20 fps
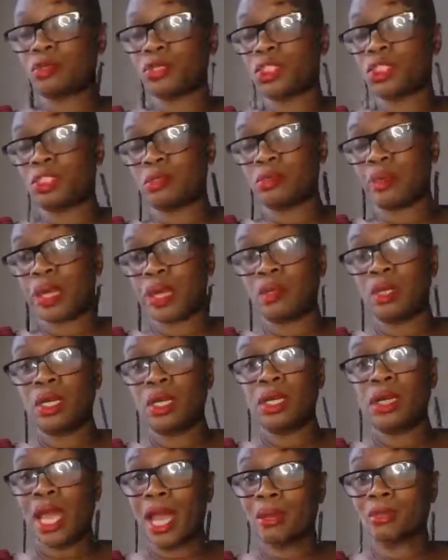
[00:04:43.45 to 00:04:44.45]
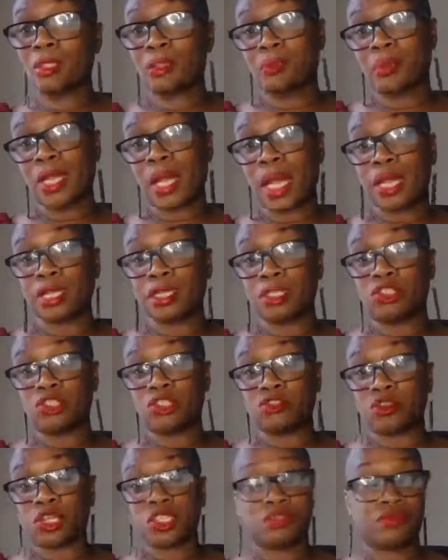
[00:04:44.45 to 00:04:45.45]
which is about how to plan a
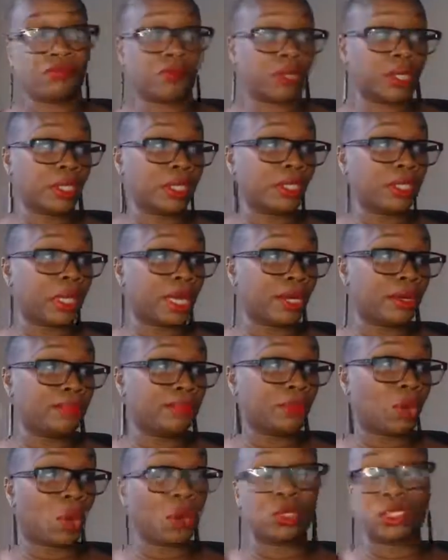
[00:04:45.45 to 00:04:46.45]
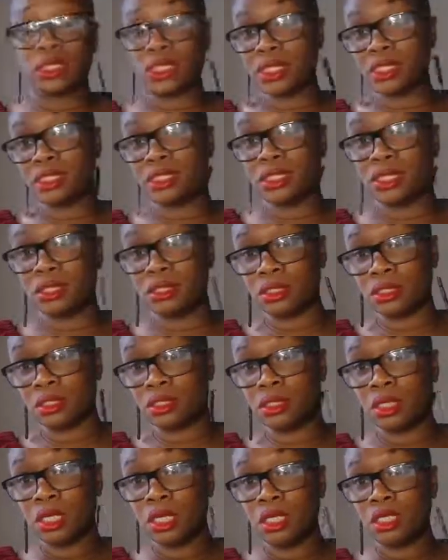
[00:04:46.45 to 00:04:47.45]
stress-free holiday
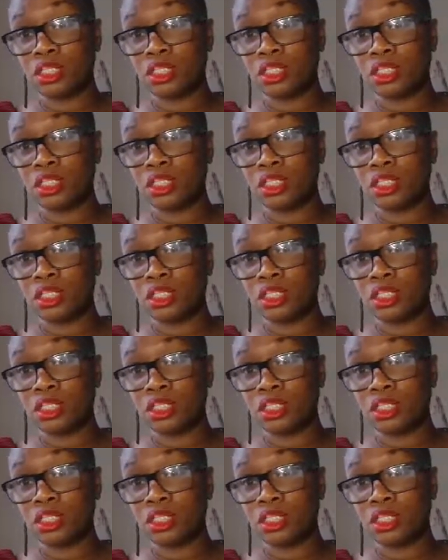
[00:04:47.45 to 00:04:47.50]
season.